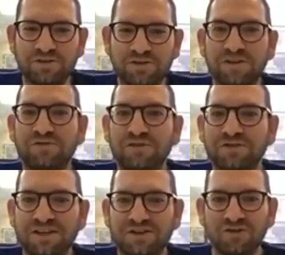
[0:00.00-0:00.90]
Well, it feels
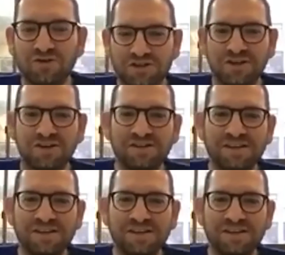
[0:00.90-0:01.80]
like years ago
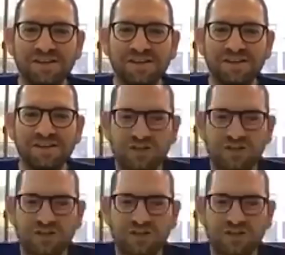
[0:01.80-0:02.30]
when we actually